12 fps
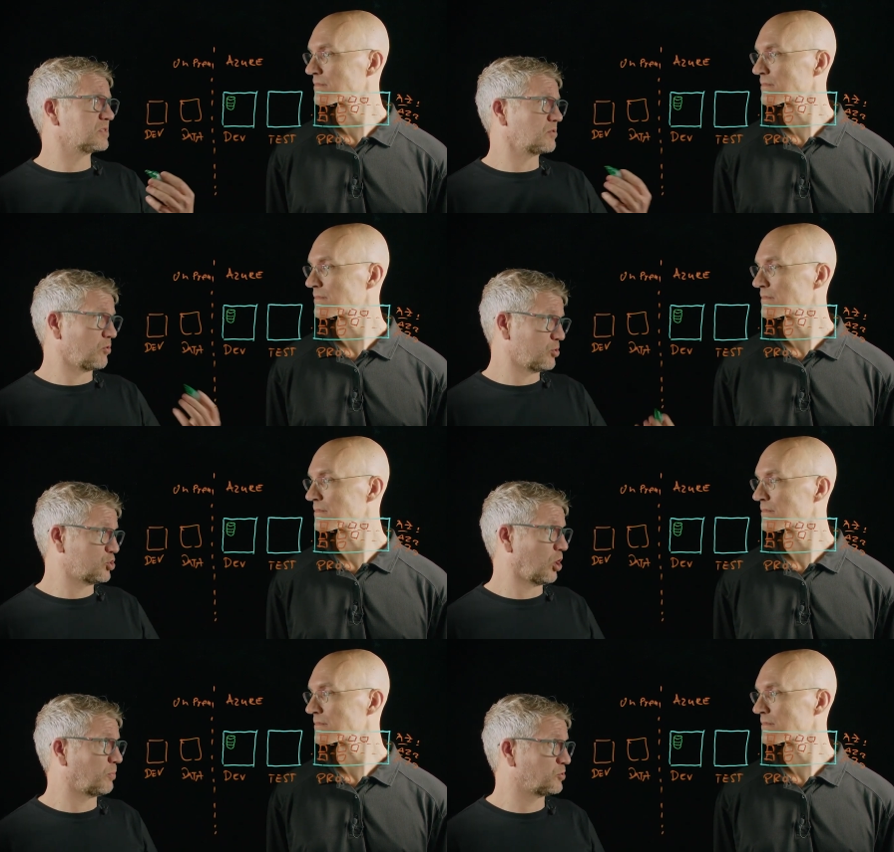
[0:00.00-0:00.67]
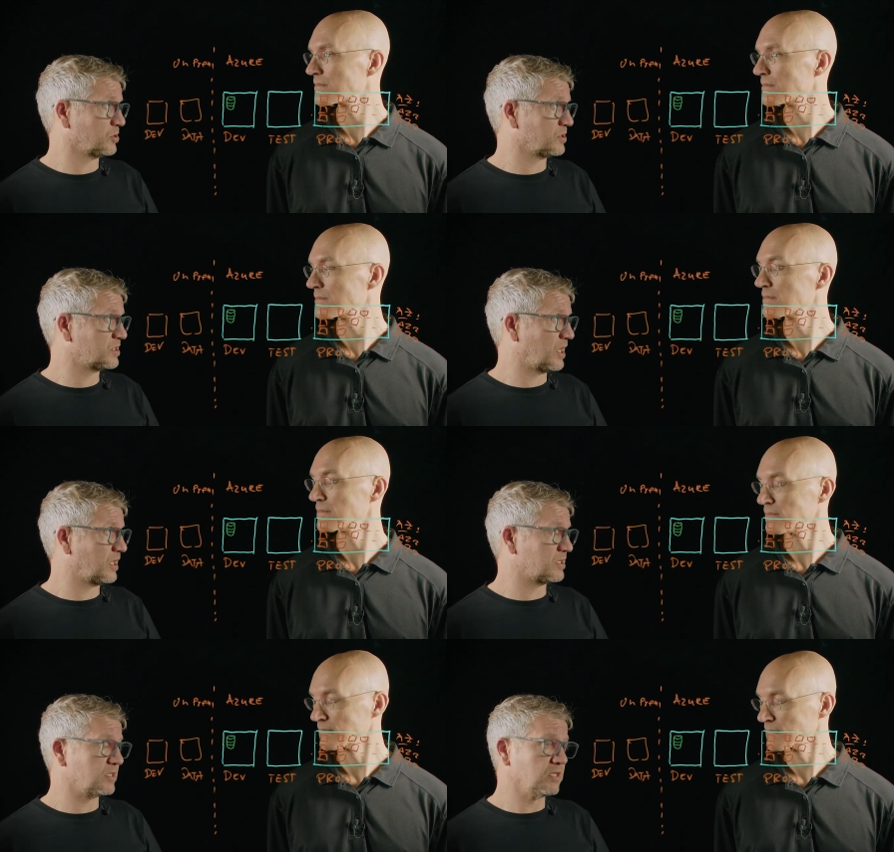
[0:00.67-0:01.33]
Speaker 1: storage options
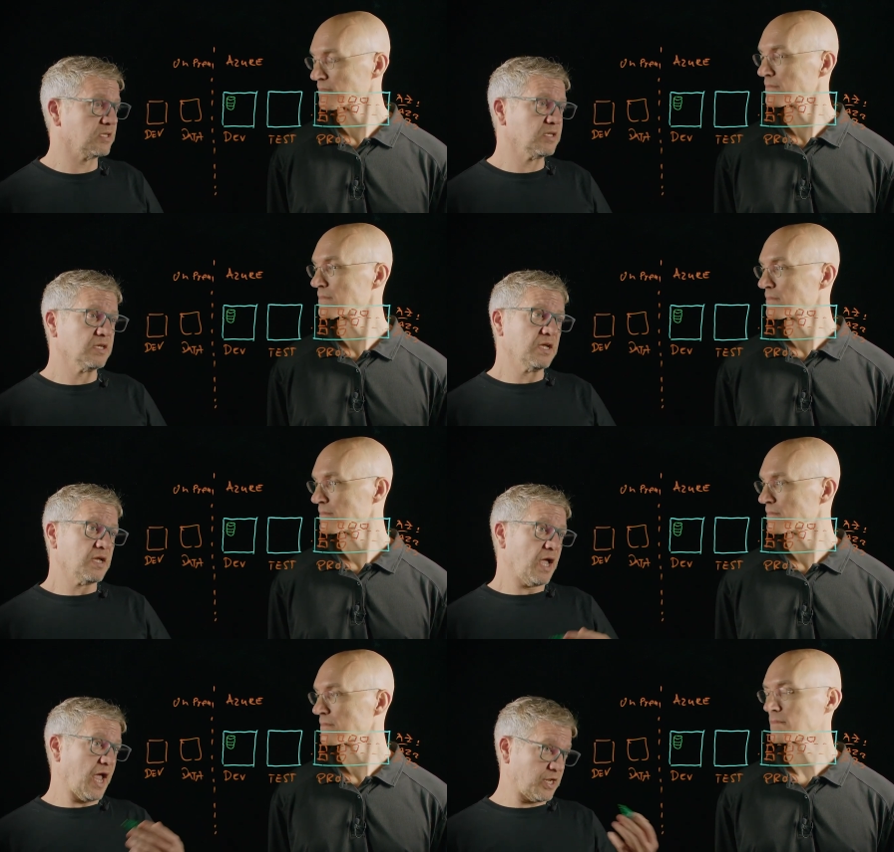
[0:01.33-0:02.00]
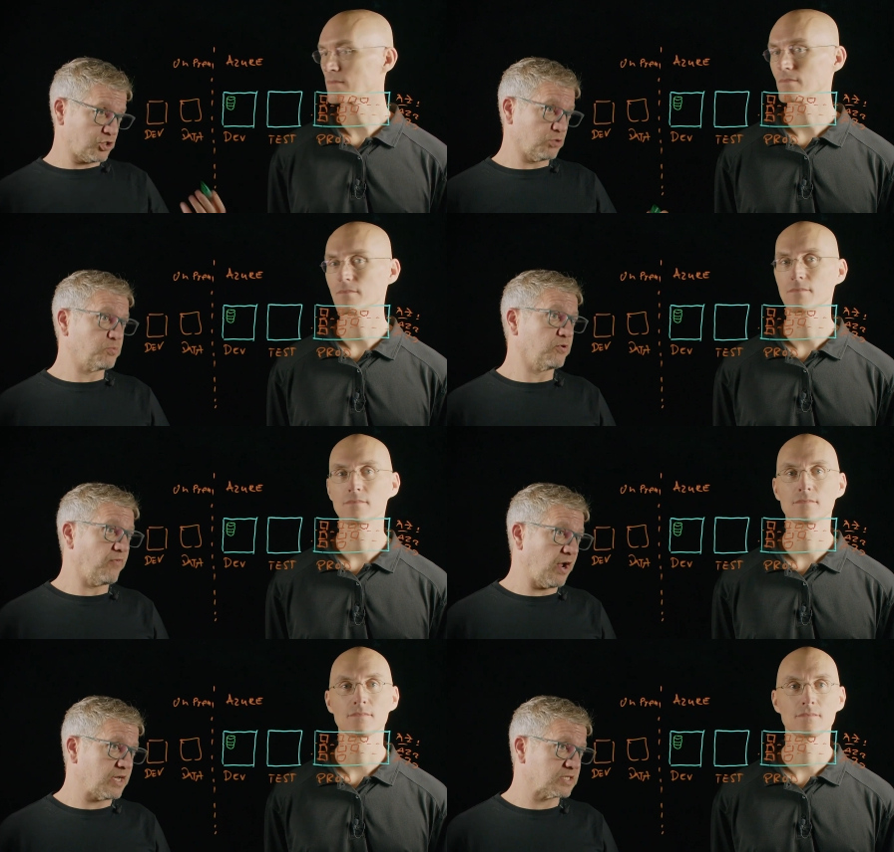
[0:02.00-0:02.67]
that Azure
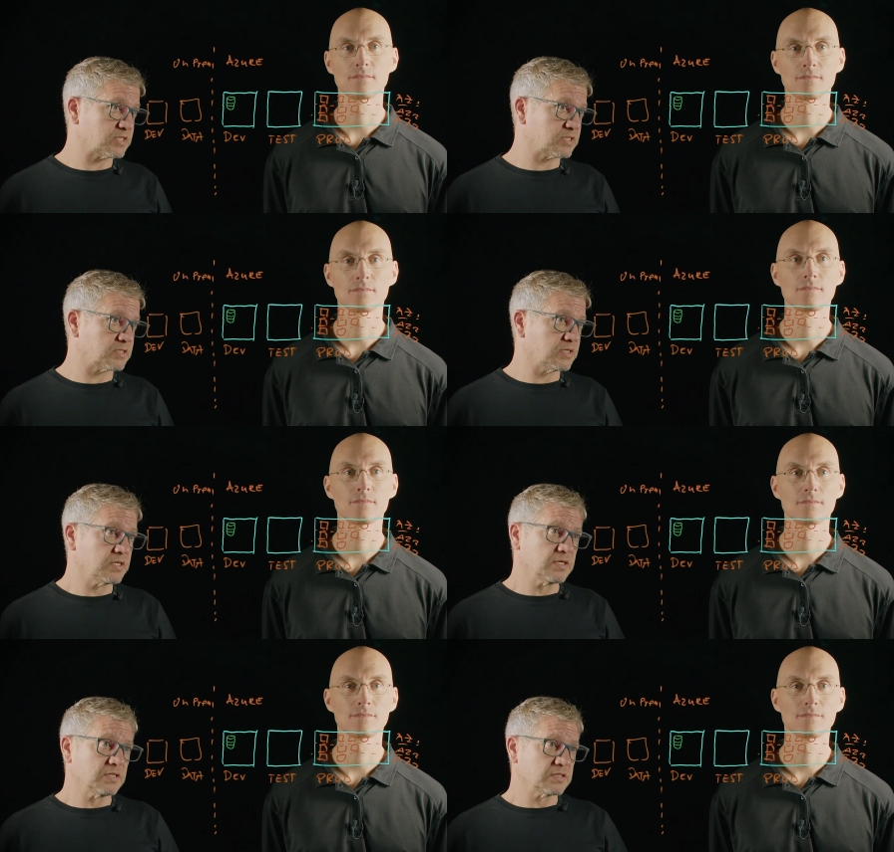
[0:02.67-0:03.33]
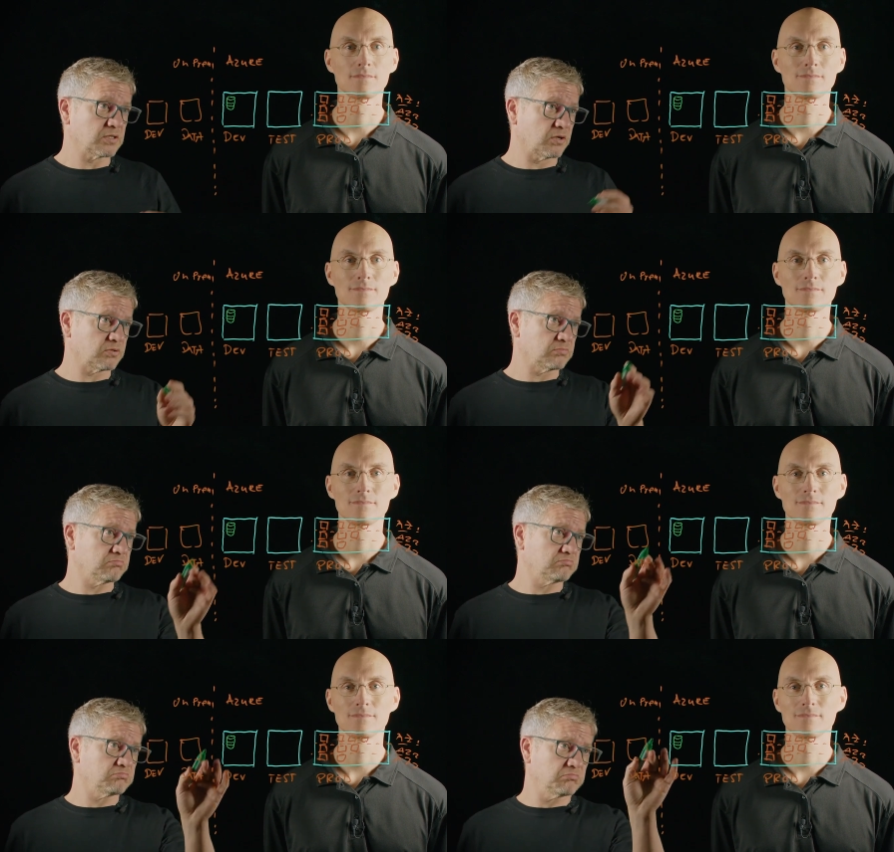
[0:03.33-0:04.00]
provides.
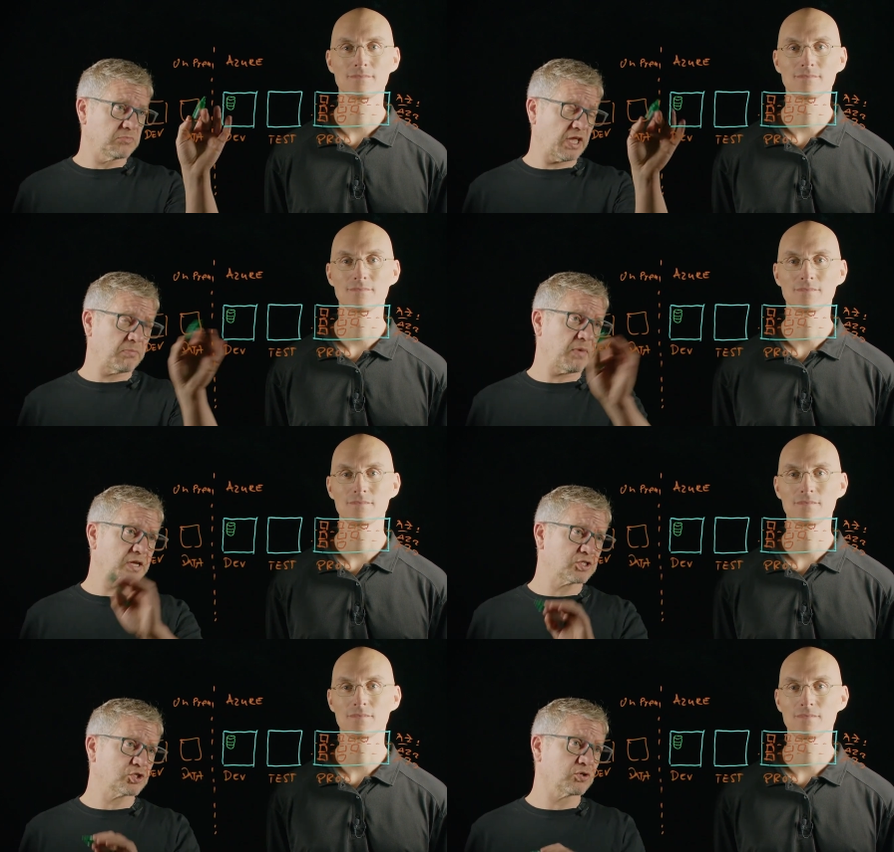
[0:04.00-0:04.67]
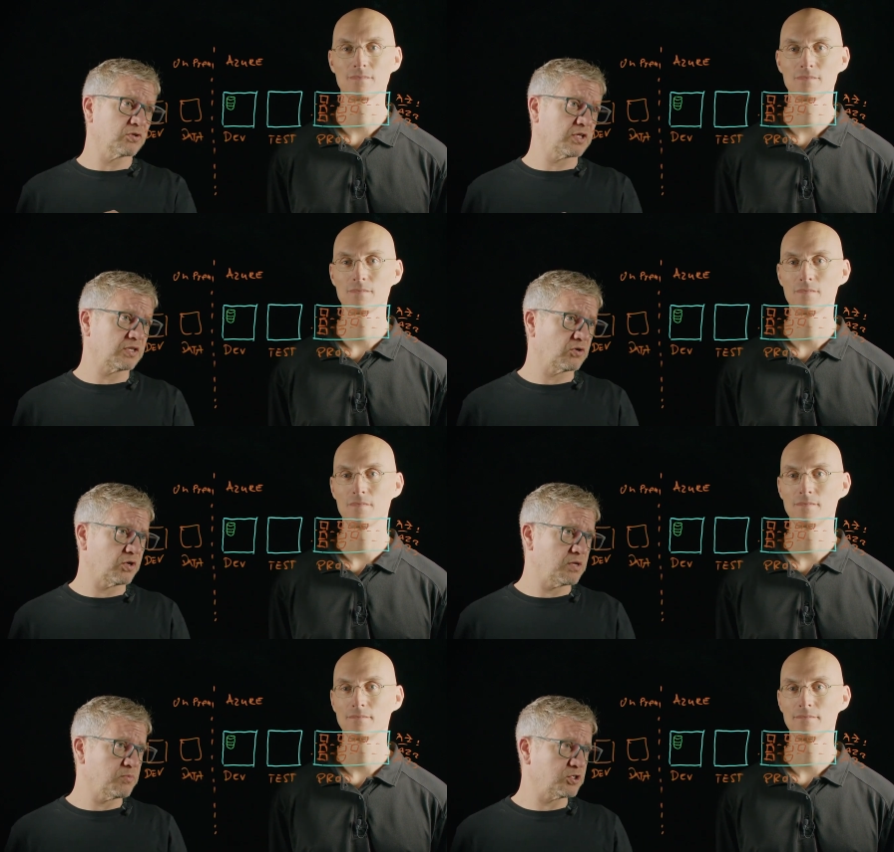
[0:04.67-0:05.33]
So that makes sure that
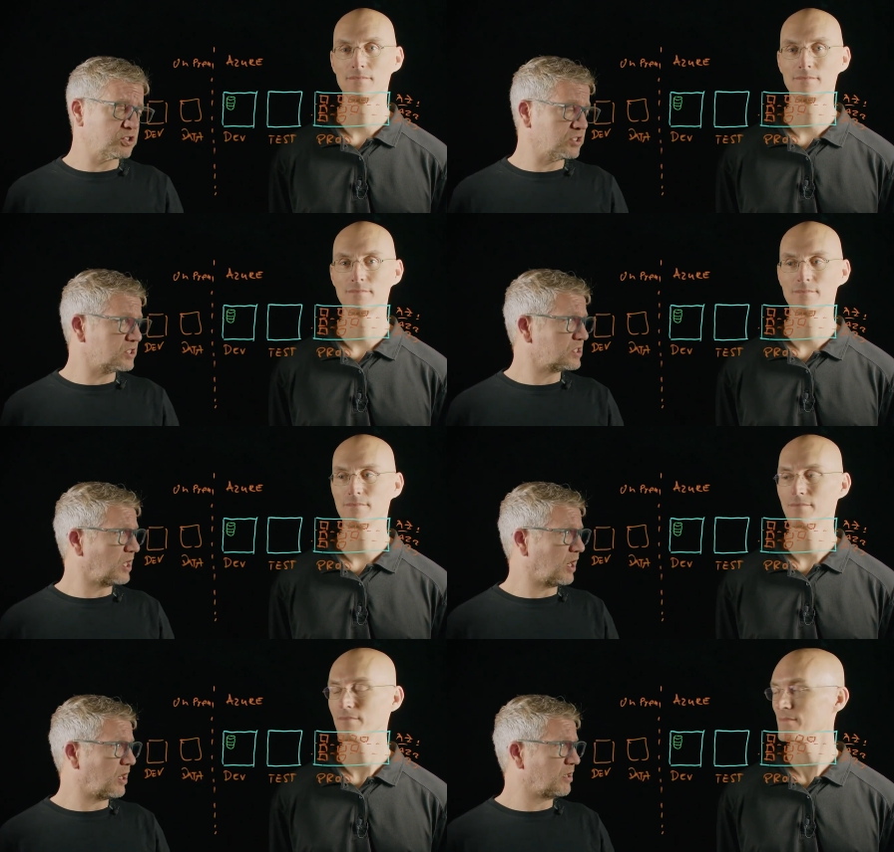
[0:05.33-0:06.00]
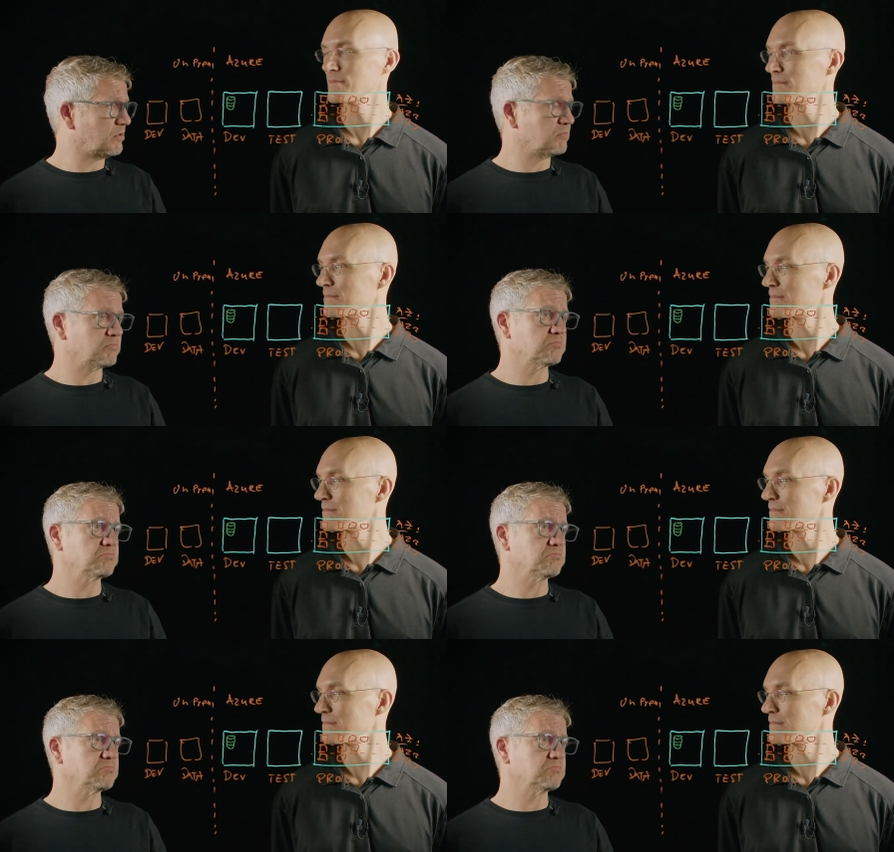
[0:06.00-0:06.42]
your images are